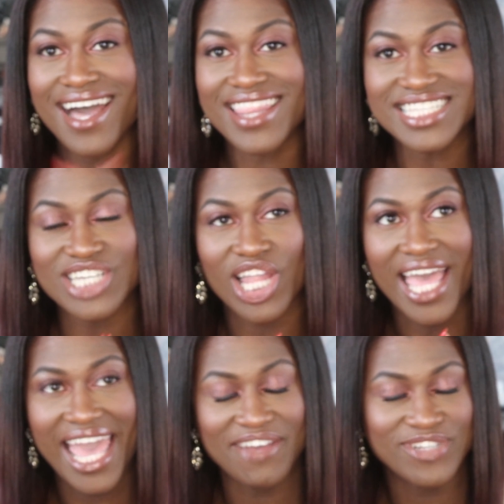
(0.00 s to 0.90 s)
that's all I
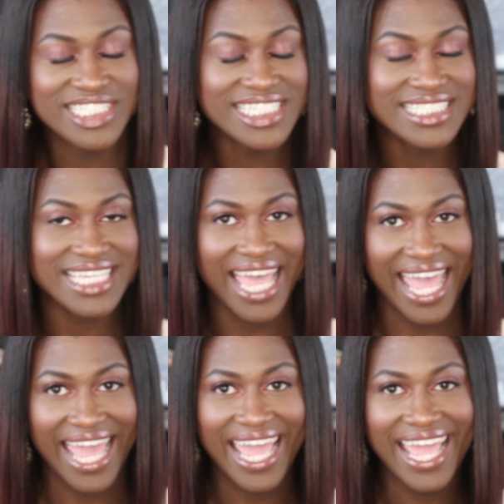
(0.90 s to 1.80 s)
have for
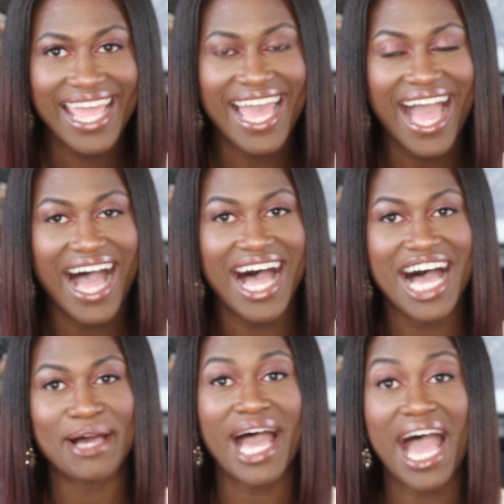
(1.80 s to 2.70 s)
today.
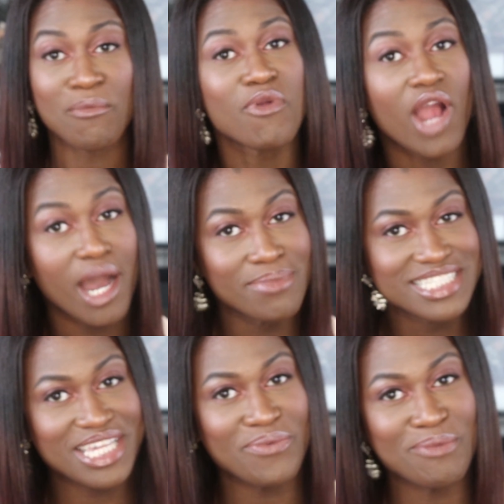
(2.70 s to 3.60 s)
I
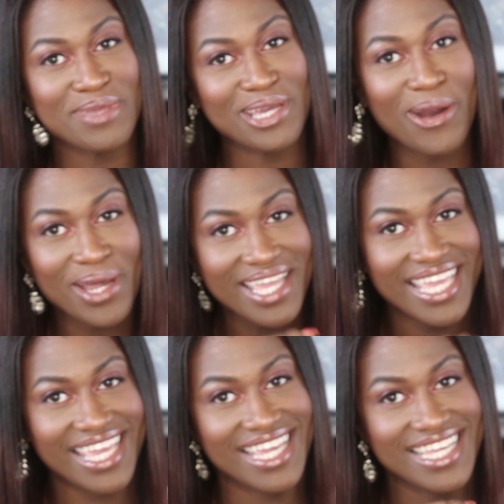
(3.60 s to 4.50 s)
promise I won't be gone
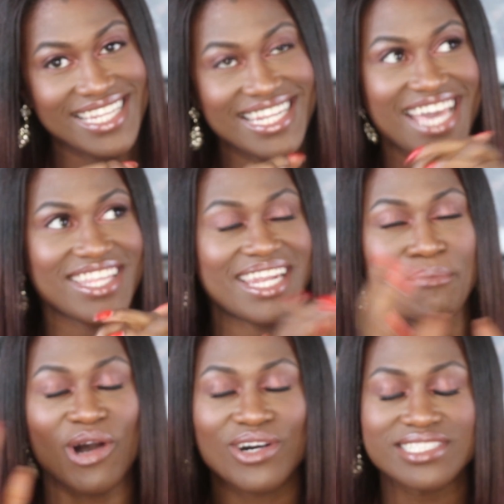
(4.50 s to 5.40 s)
again. Now that
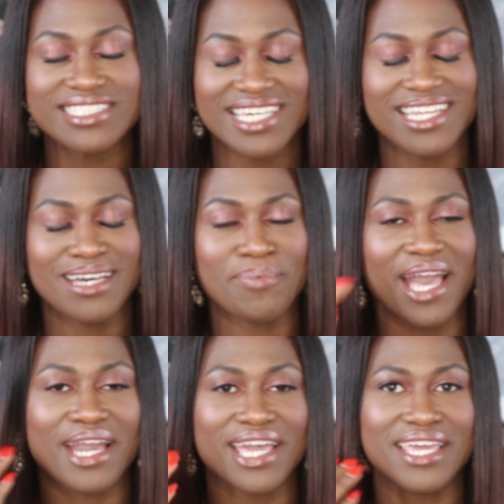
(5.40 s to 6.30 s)
I'm all set up,
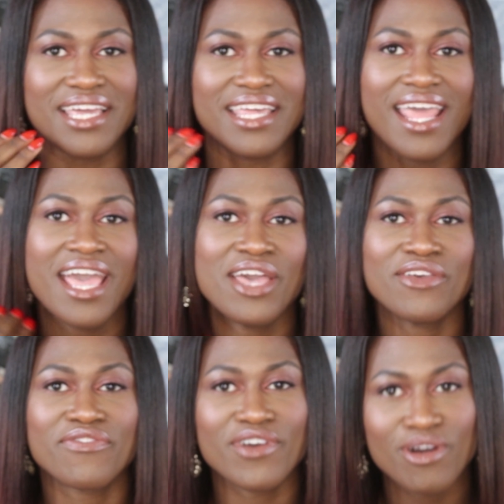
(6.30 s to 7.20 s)
I can
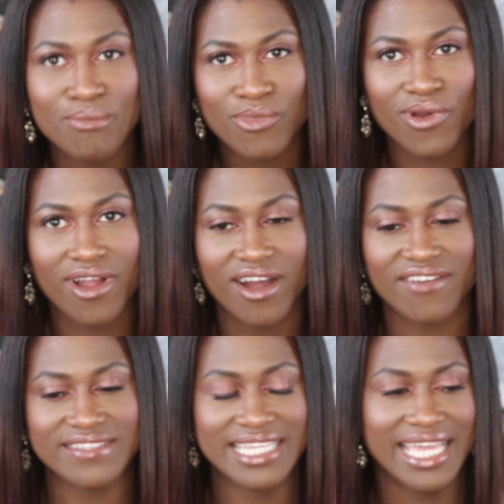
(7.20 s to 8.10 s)
film more
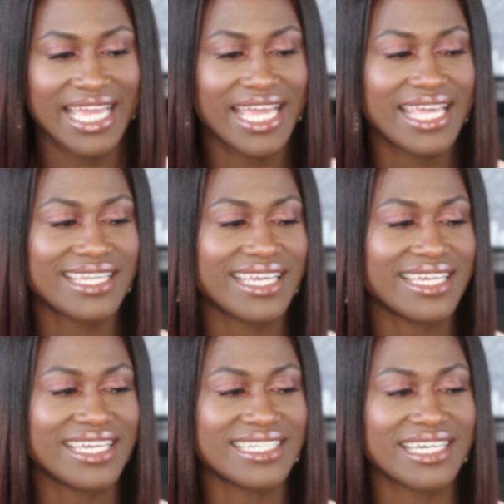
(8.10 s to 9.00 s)
often
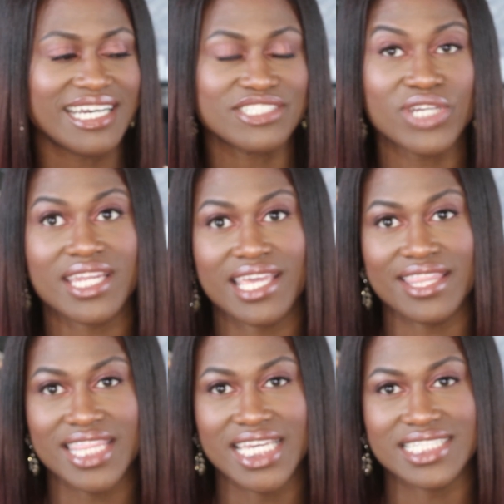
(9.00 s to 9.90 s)
and try to
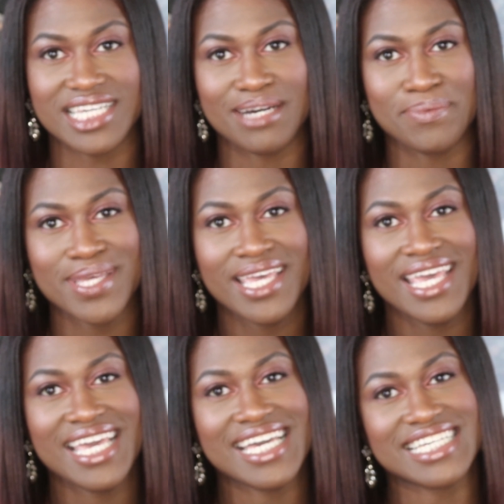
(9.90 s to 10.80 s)
get things up
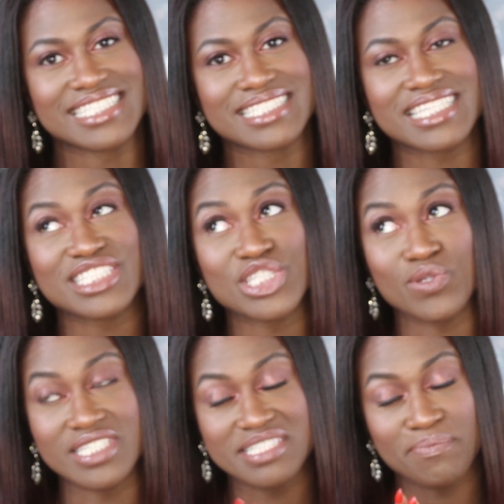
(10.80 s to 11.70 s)
as
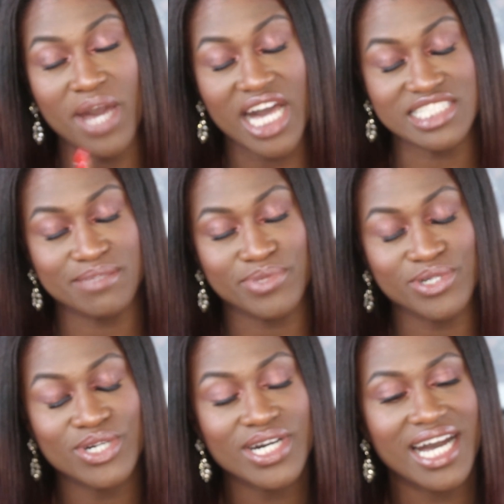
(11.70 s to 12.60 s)
soon as
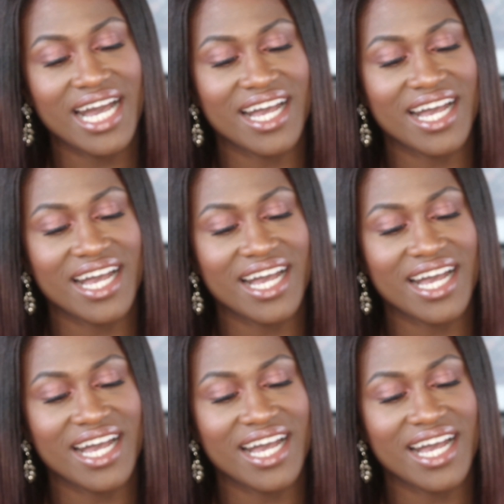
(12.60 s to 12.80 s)
possible.